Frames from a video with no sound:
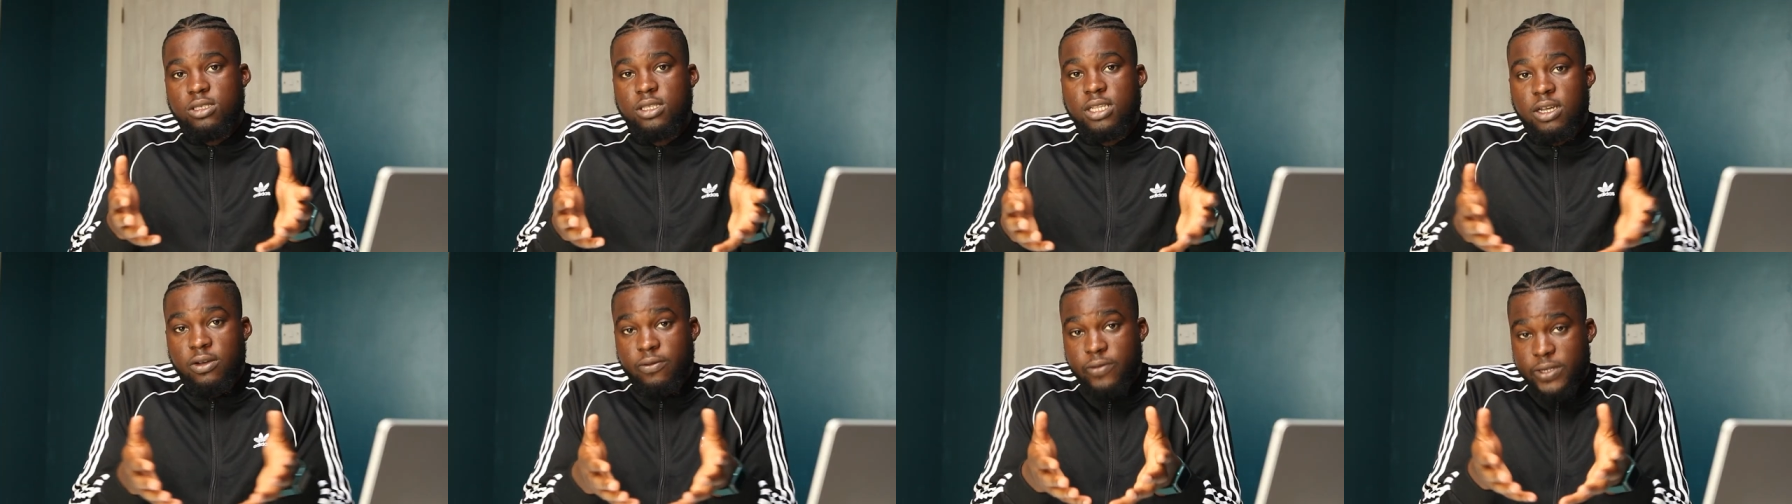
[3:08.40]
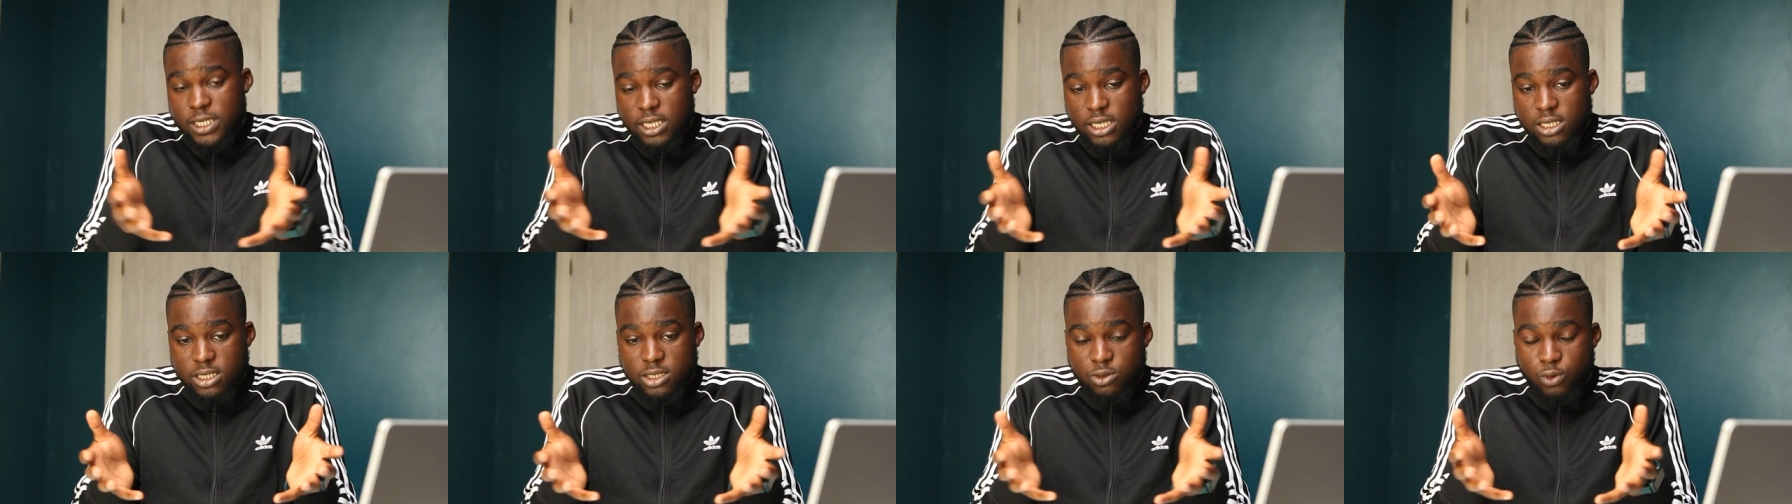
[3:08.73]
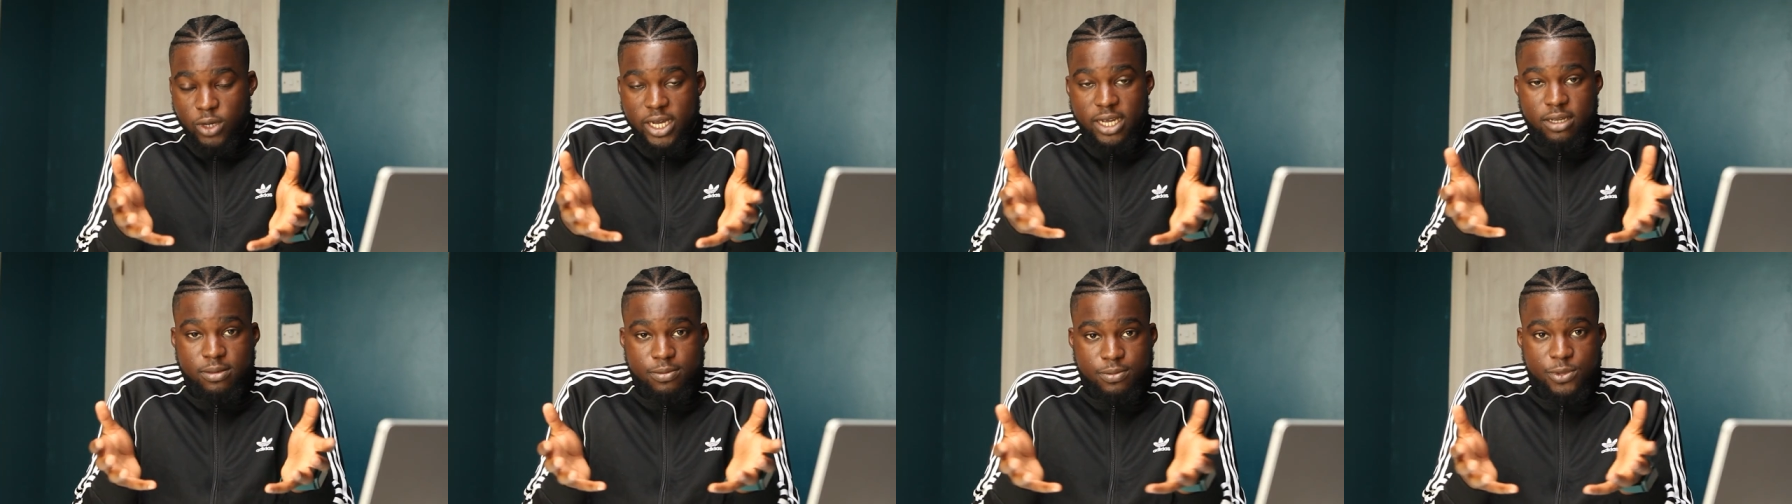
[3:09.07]
Now, obviously, it's
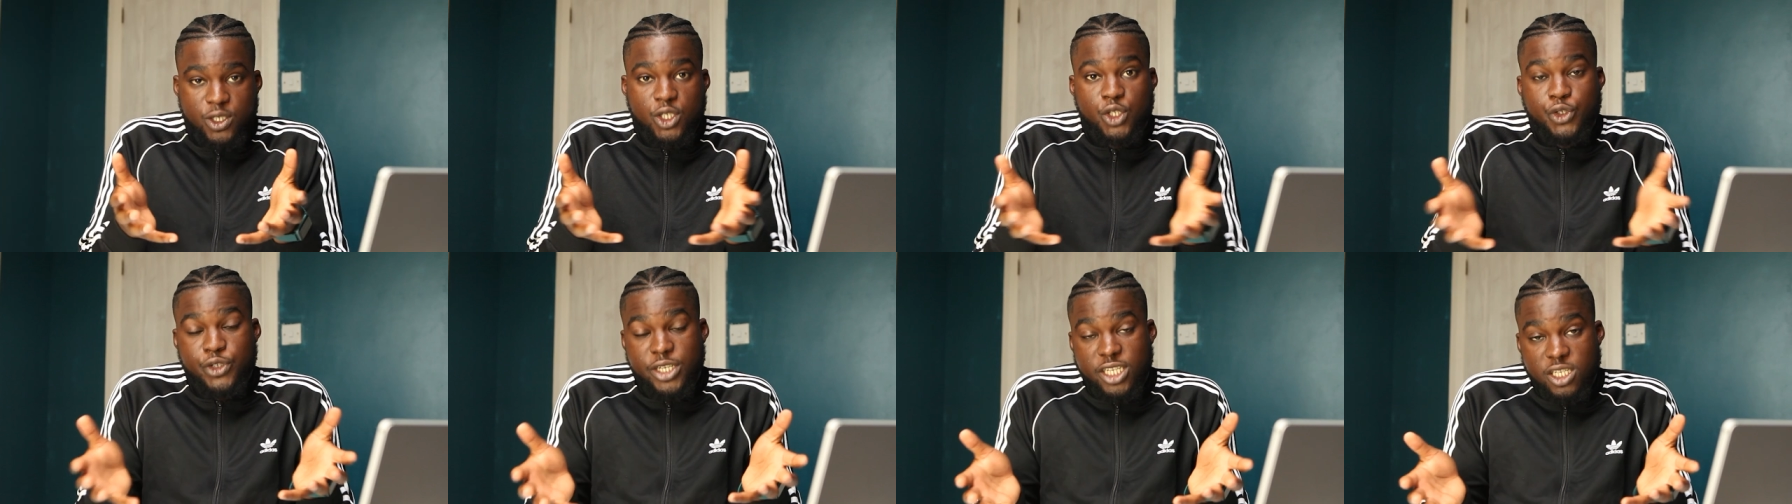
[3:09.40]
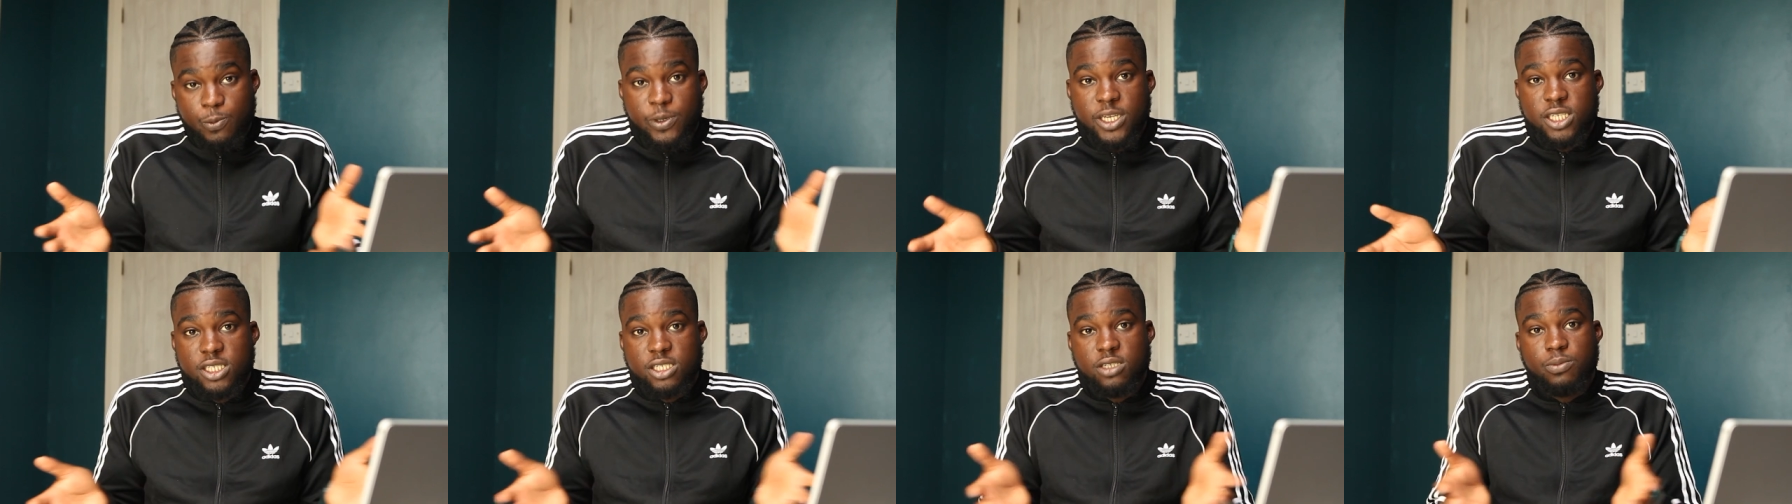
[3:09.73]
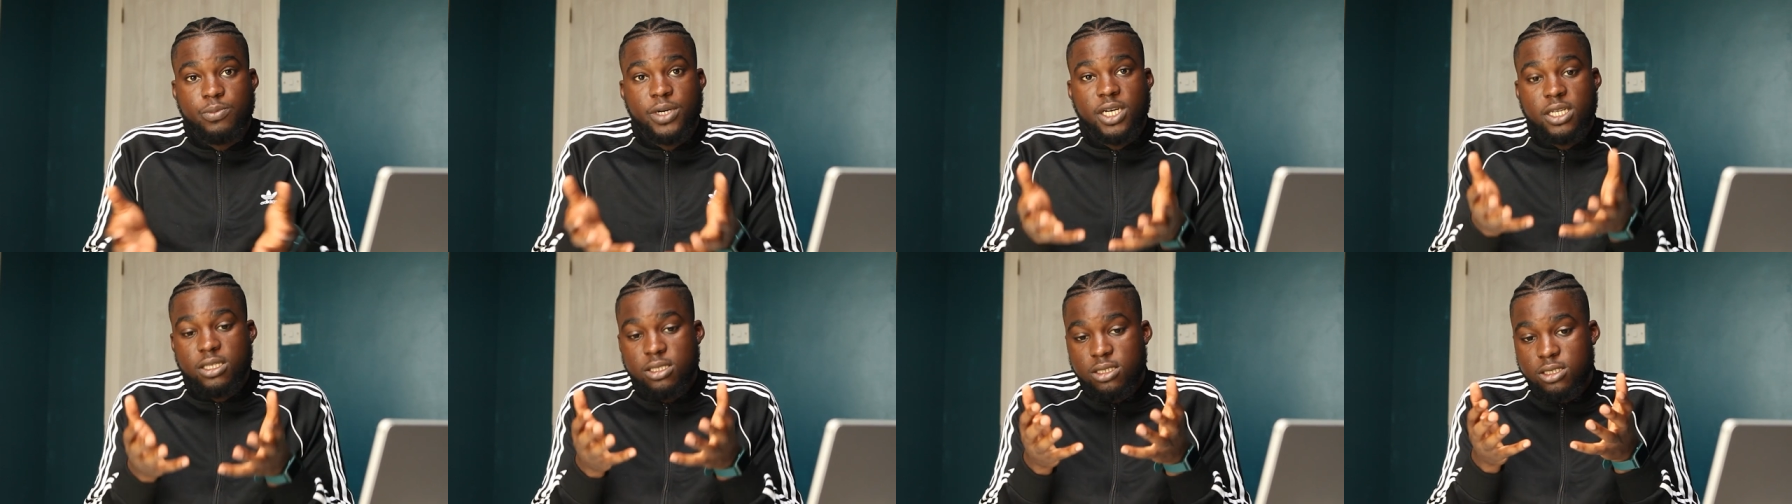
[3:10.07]
quite a strange picture,
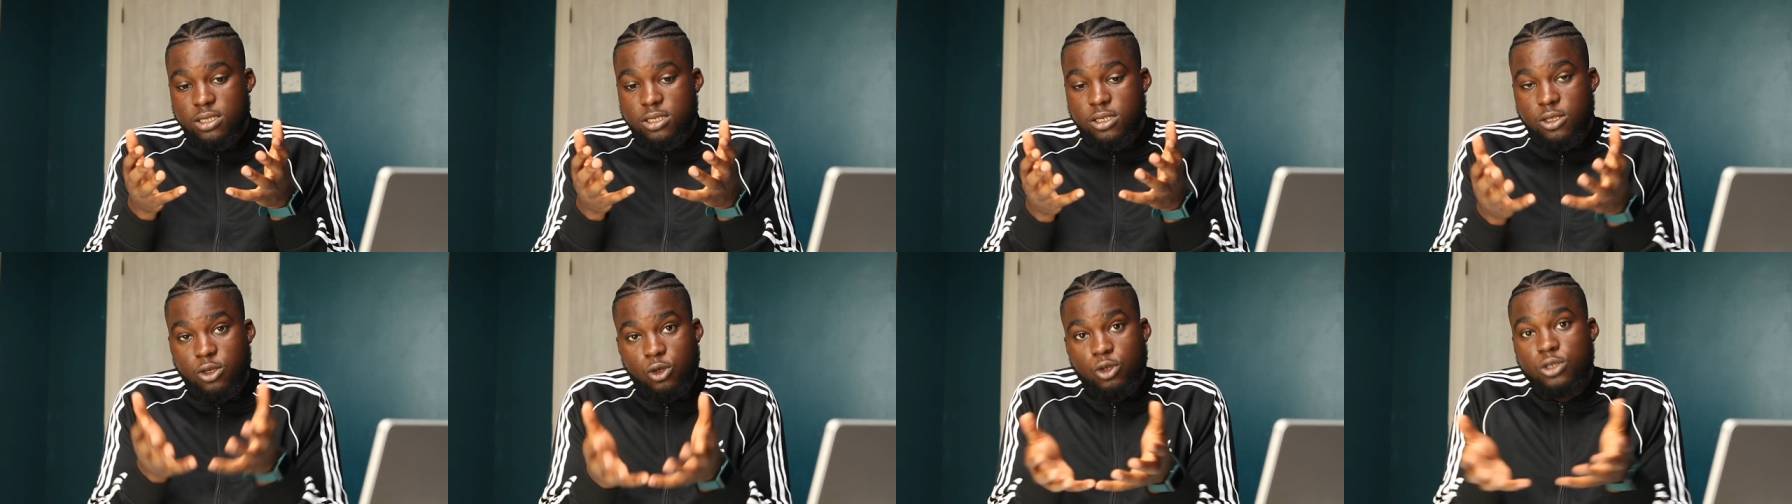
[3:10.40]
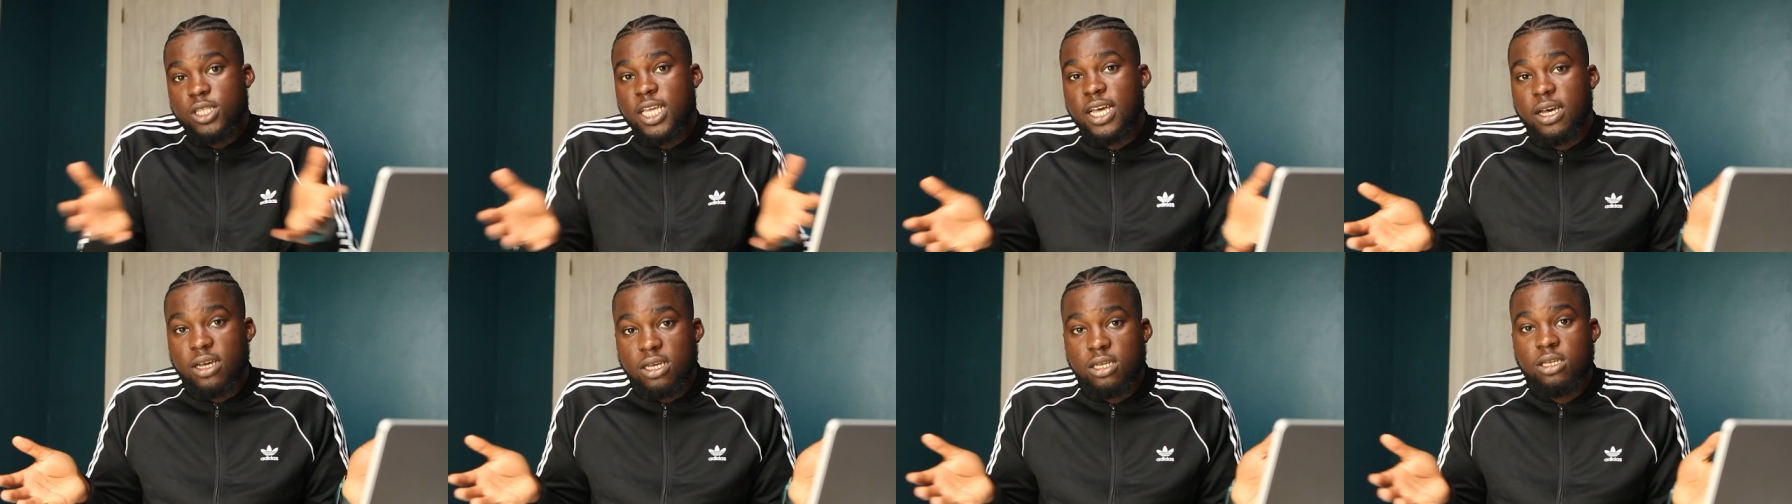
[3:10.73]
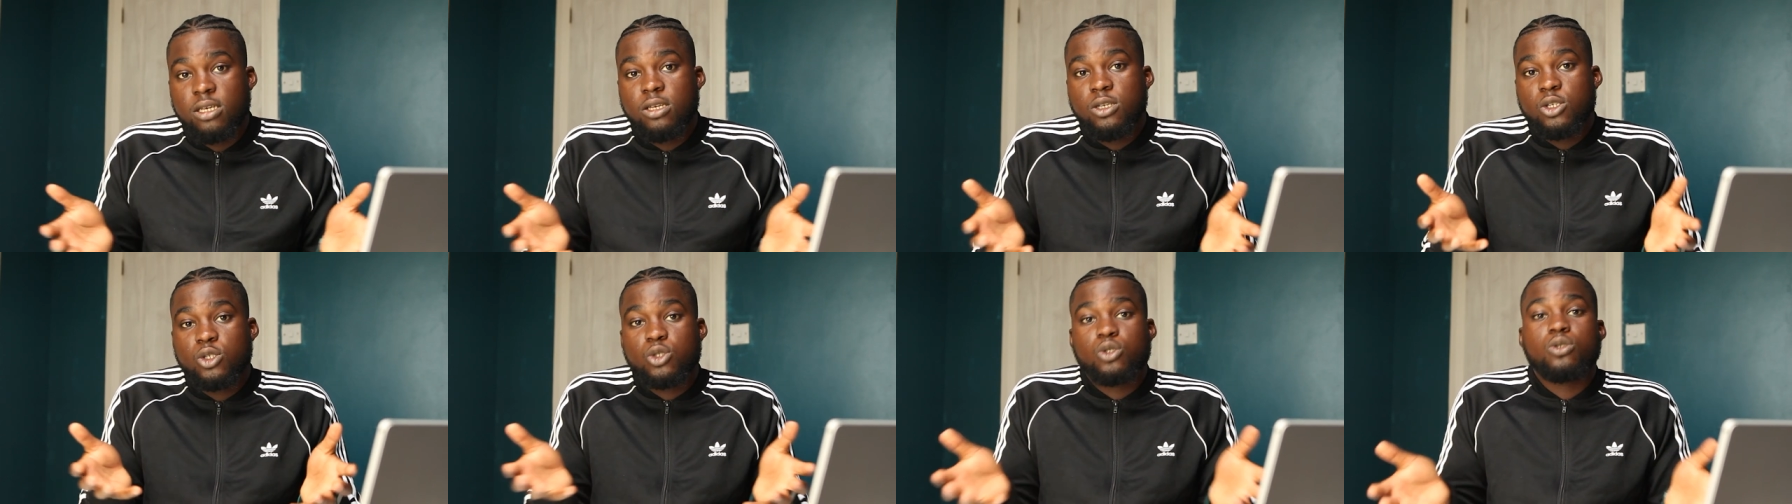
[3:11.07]
but to those that
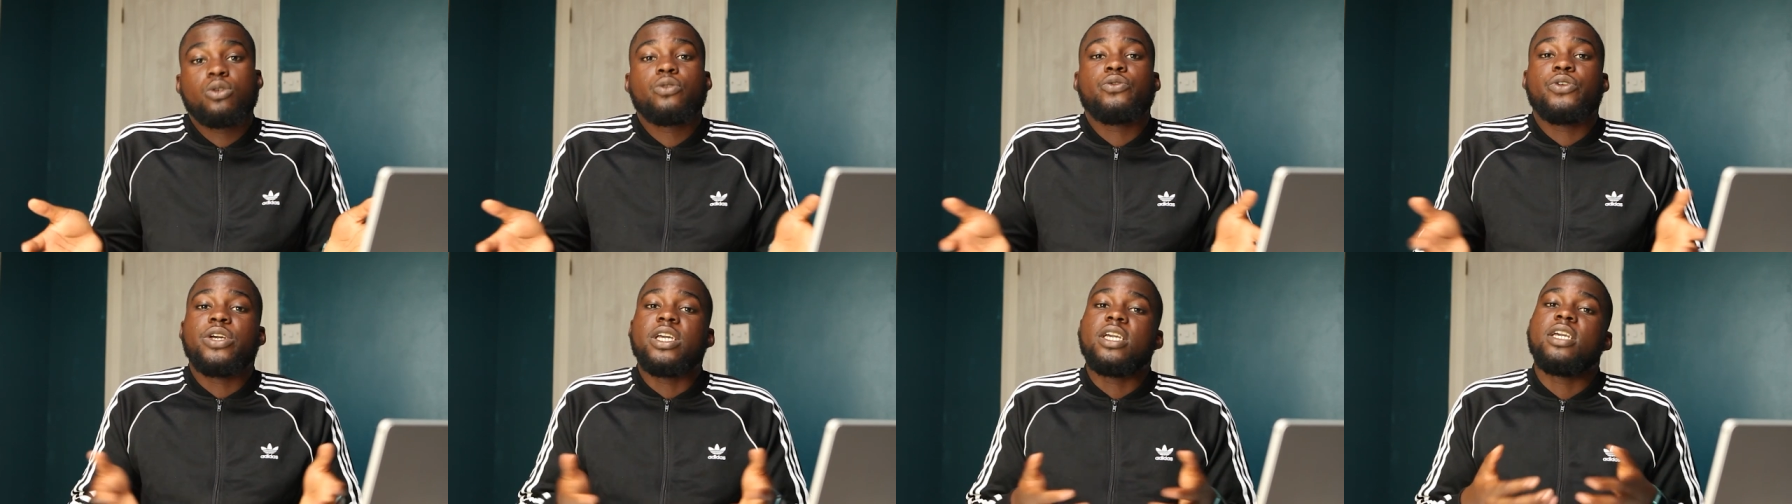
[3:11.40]
saw it,